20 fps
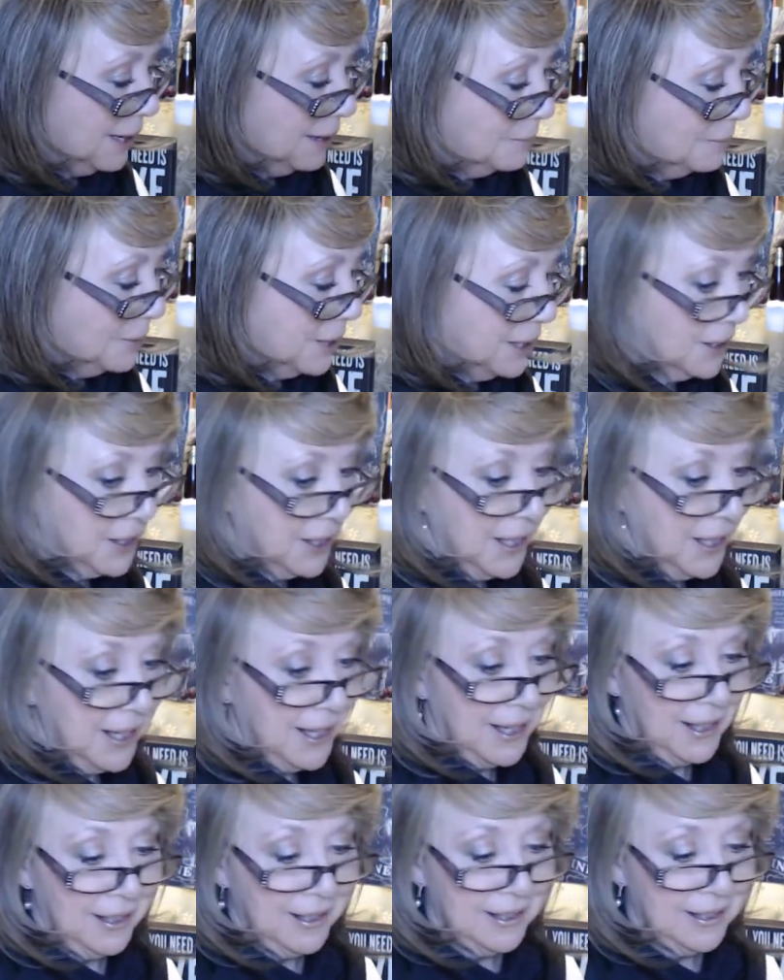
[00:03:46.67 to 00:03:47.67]
But
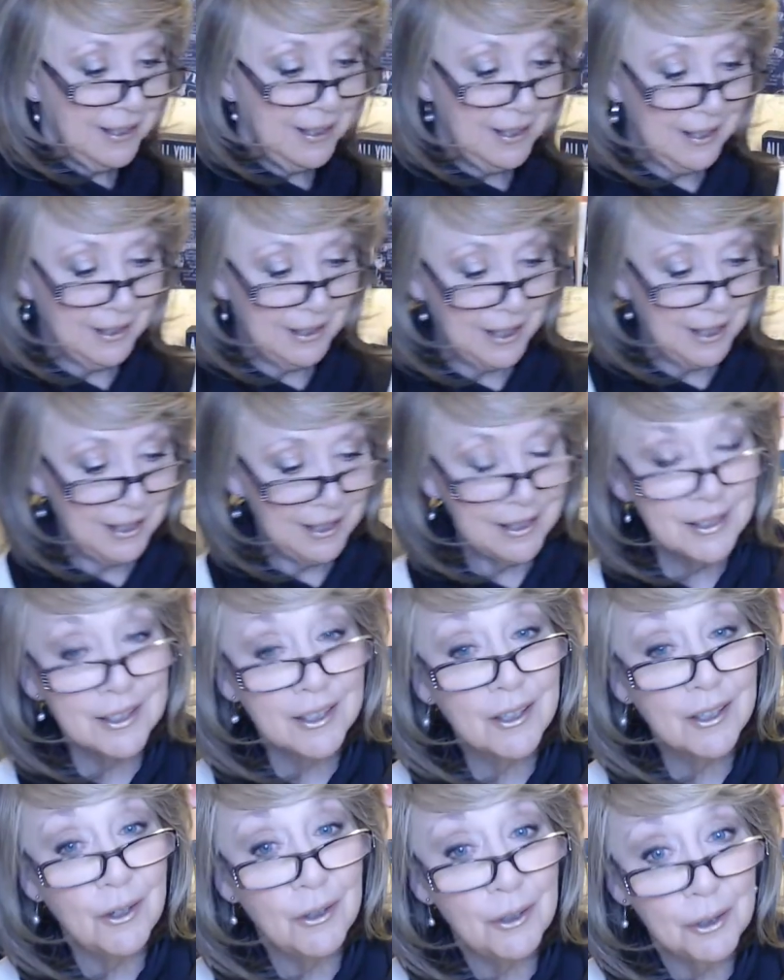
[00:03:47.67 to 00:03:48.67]
today, yeah, and it's
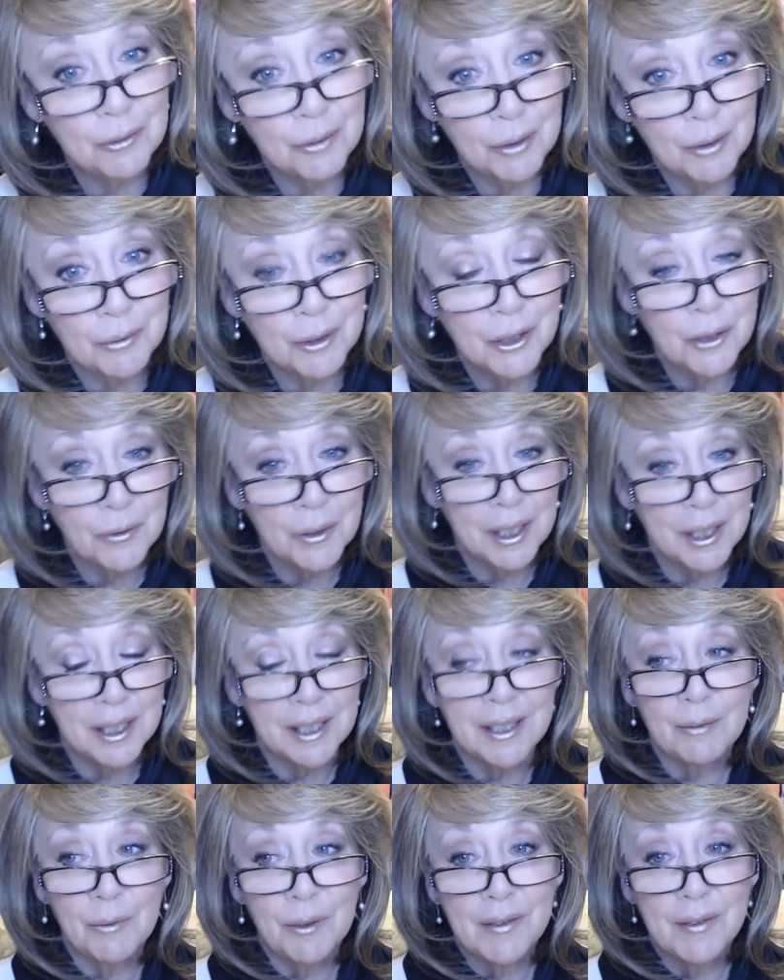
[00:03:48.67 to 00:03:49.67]
a cold one. We're
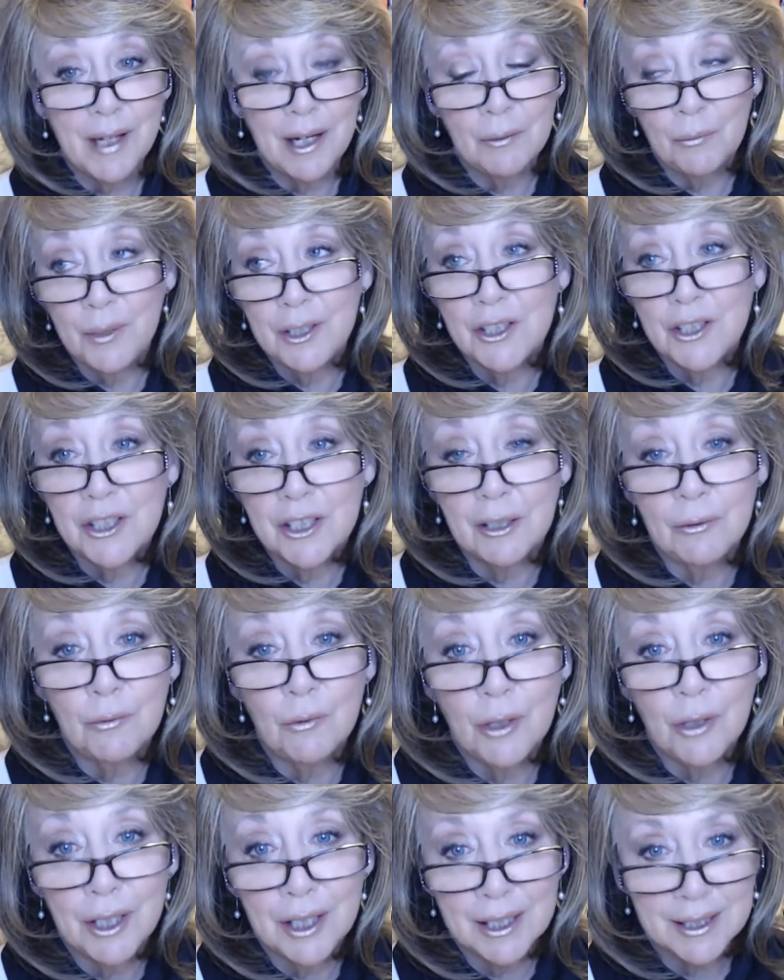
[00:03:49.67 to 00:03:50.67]
going, we've got wind chill
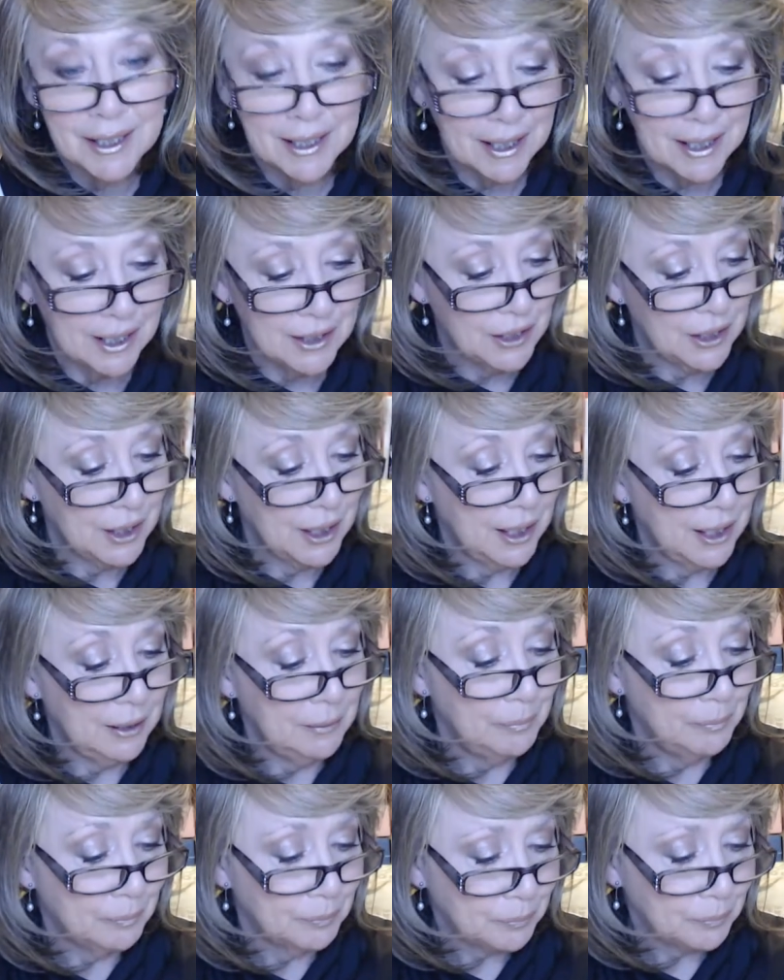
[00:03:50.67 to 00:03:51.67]
warnings again tonight.